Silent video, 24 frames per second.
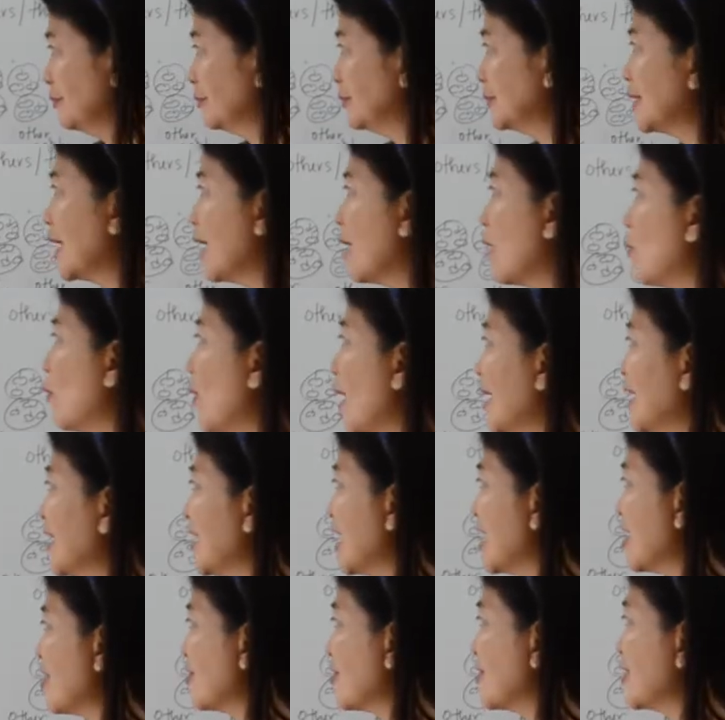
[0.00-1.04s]
Now,
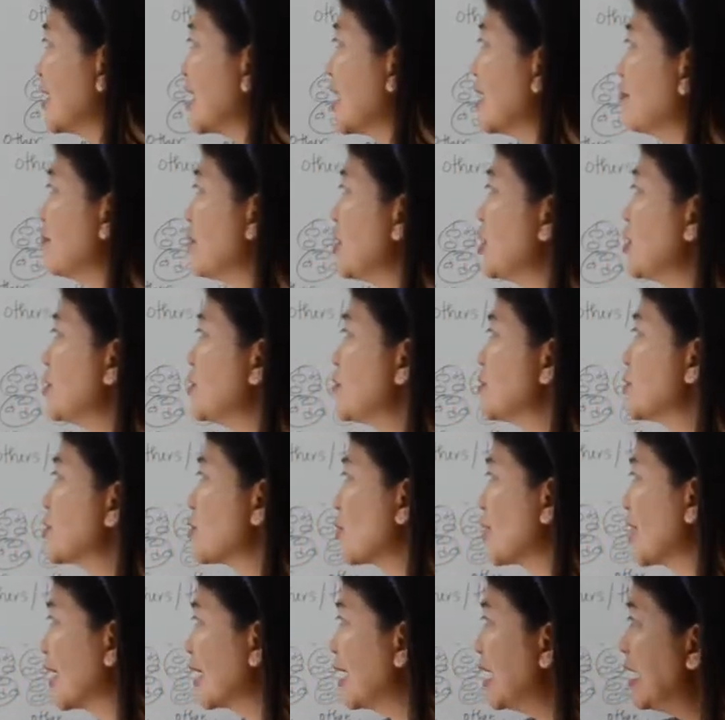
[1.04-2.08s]
another can be used
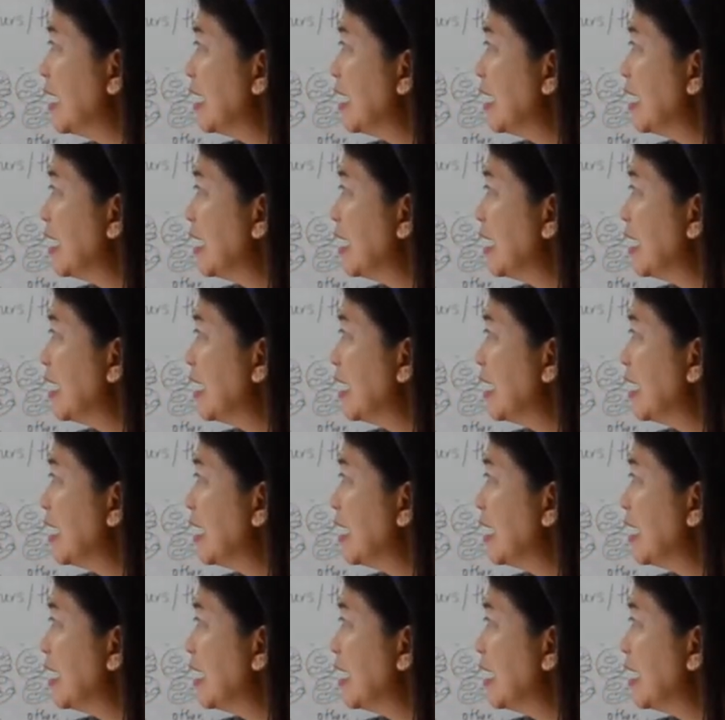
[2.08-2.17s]
or